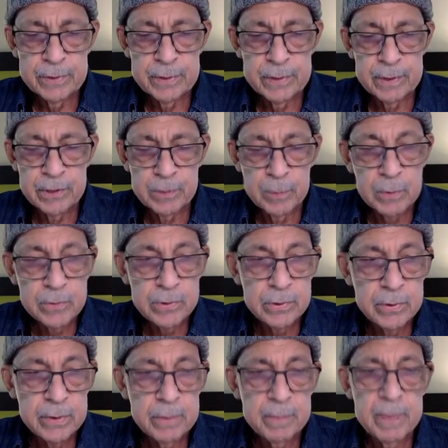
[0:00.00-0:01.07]
exposed
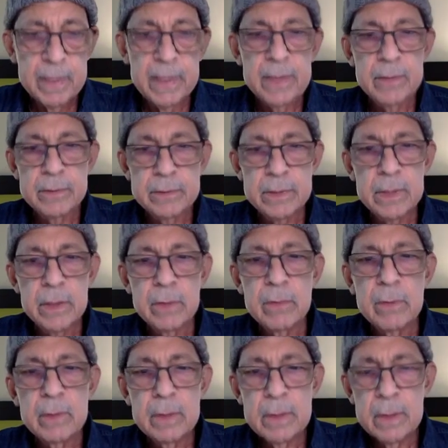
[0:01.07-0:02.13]
to it many years ago,
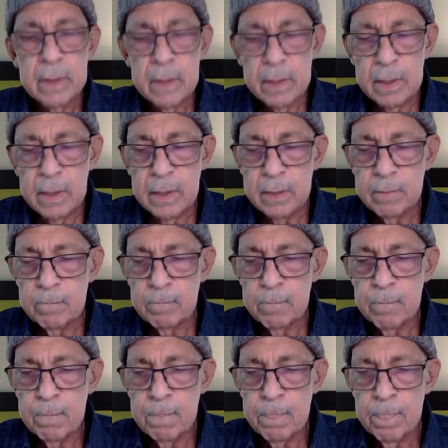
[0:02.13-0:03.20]
um,
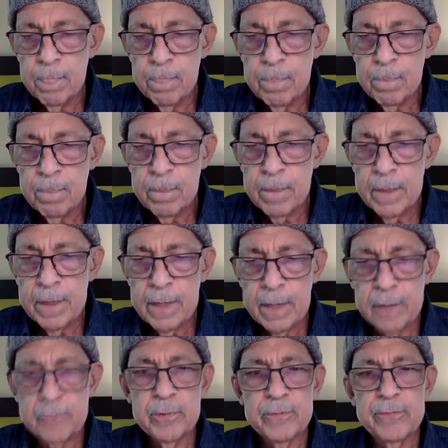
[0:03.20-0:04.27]
and it
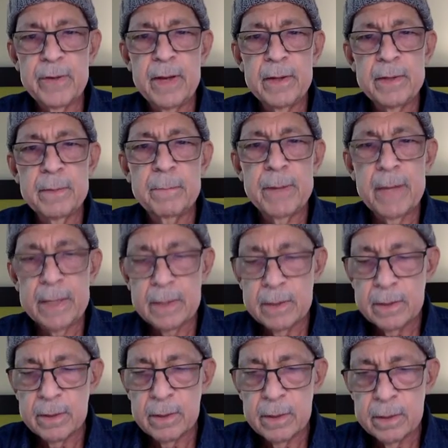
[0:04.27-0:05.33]
had a profound impact
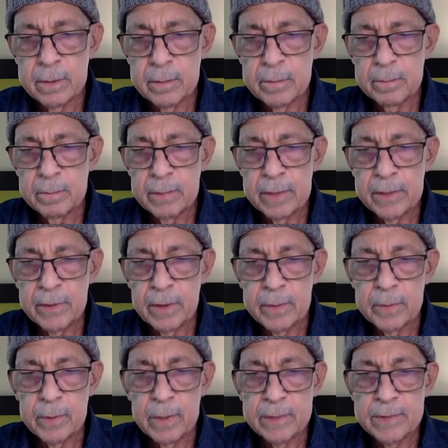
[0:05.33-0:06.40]
on my
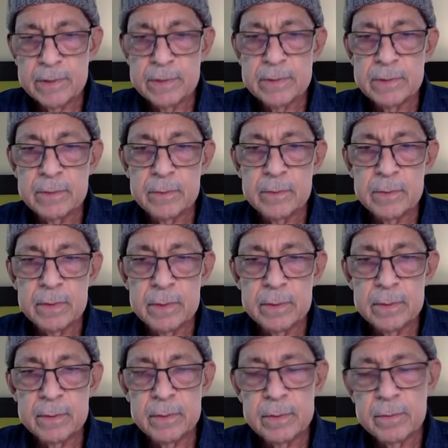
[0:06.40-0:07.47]
thought process
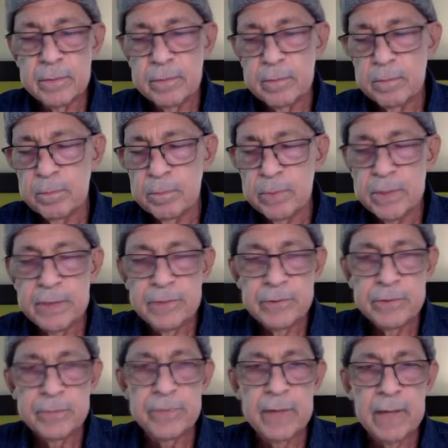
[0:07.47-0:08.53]
and
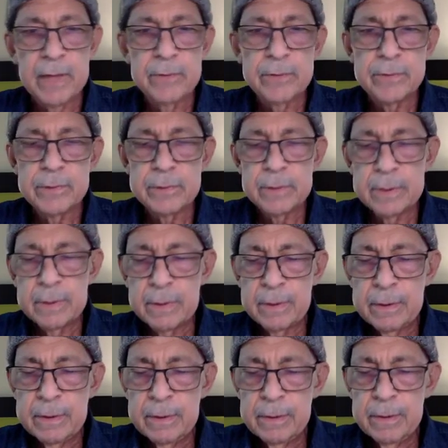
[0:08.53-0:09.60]
beliefs and values and
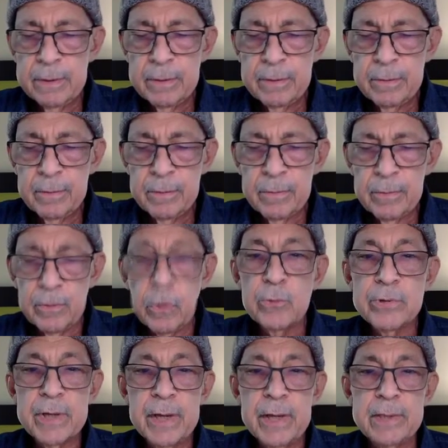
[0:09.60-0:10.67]

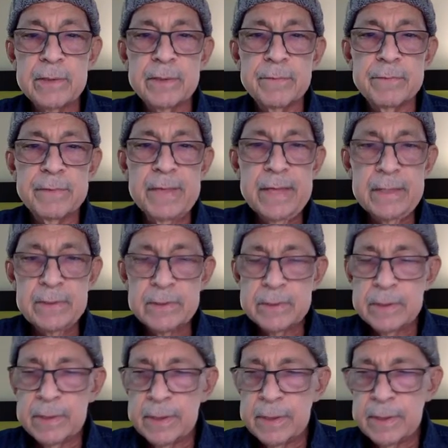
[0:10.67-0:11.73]
those kinds of things.
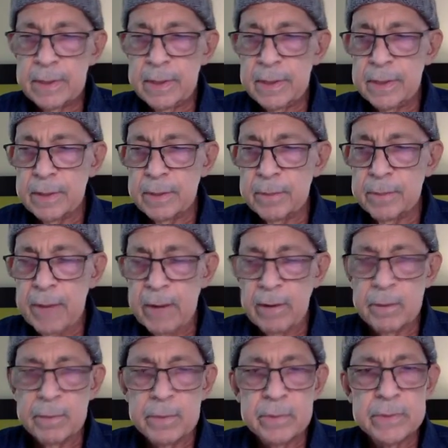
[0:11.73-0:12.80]
And the
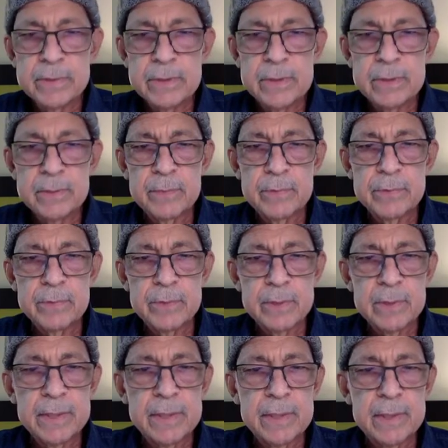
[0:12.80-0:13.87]
parable was
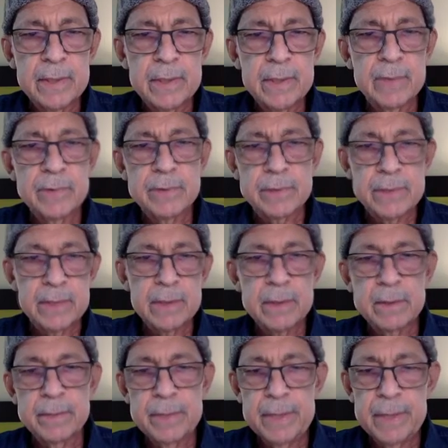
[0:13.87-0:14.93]
really interesting
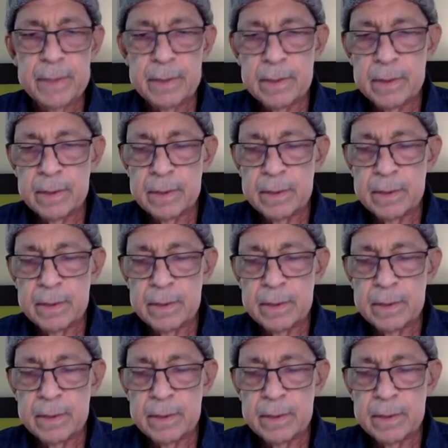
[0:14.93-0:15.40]
to me, and